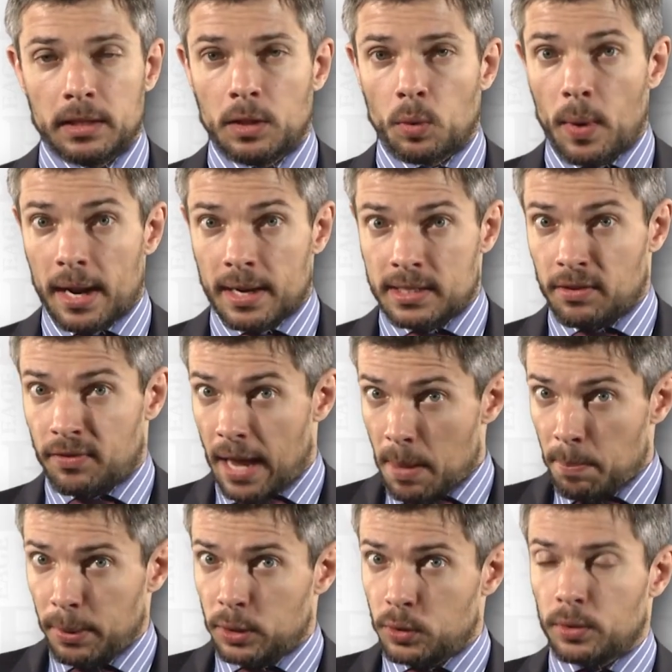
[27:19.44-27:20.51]
The relative
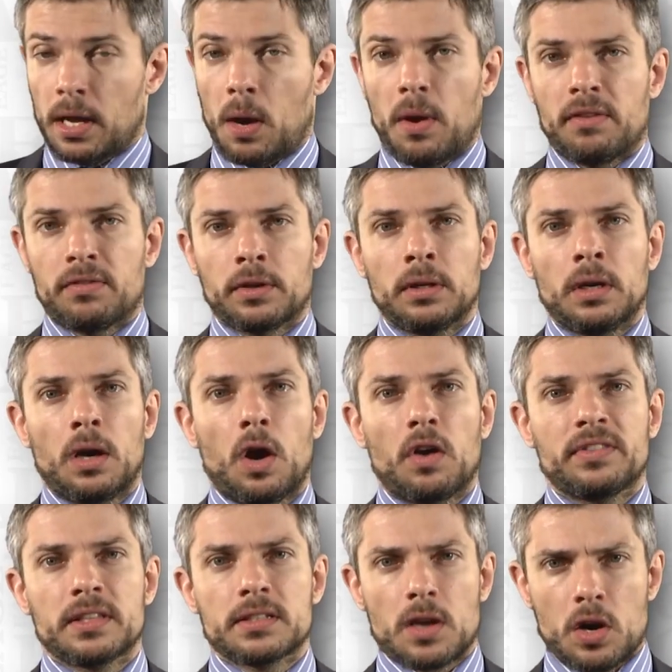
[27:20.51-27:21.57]
amplitude, however, of
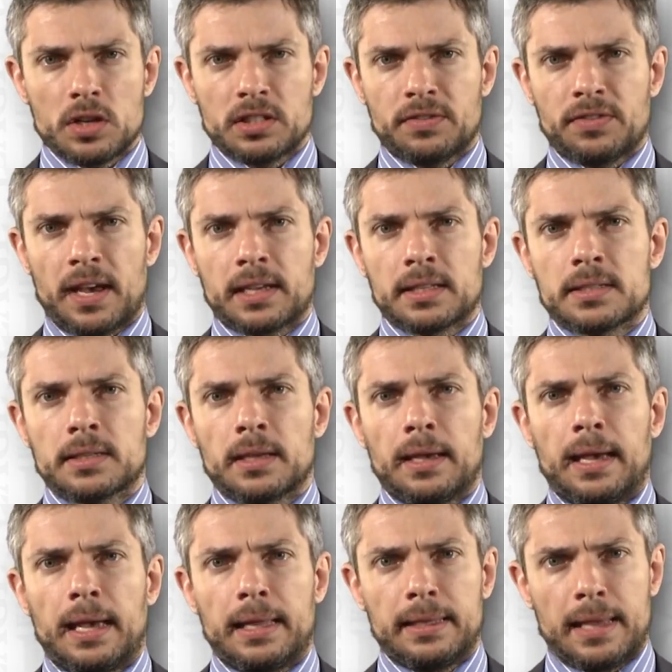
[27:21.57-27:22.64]
these artifacts
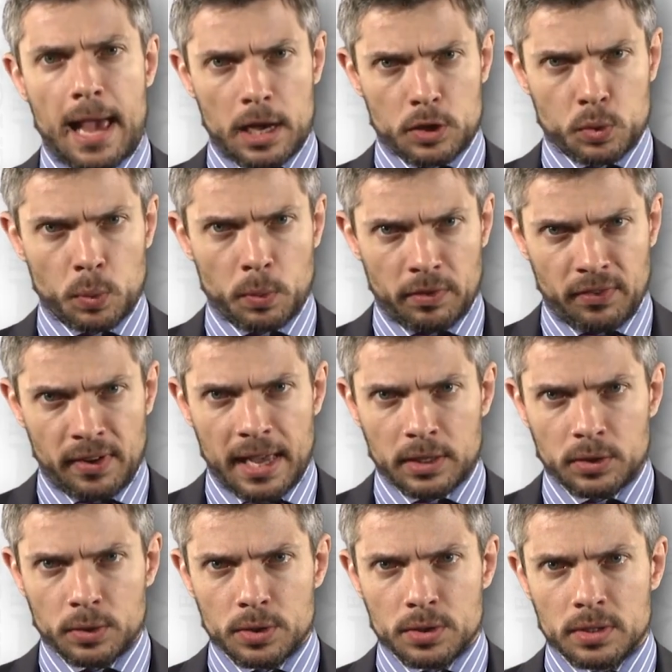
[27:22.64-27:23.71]
and the actual
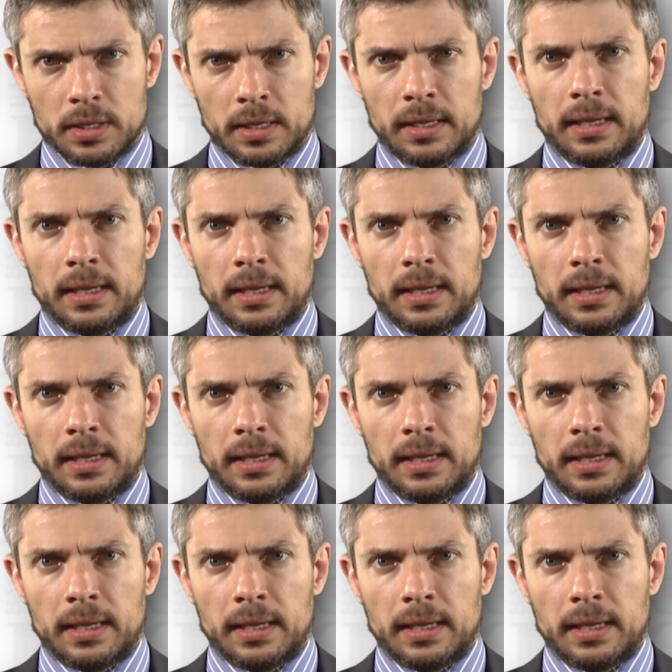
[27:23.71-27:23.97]
reflectors